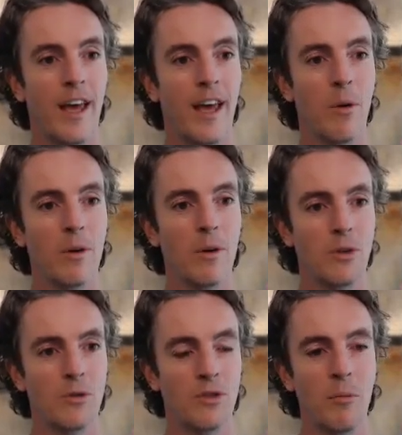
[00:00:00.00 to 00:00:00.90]
And
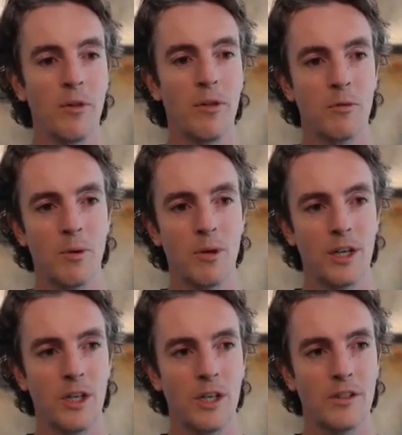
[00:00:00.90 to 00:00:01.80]
also some of those
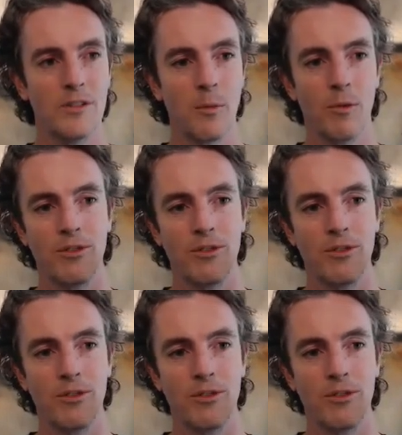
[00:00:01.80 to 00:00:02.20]
predictions that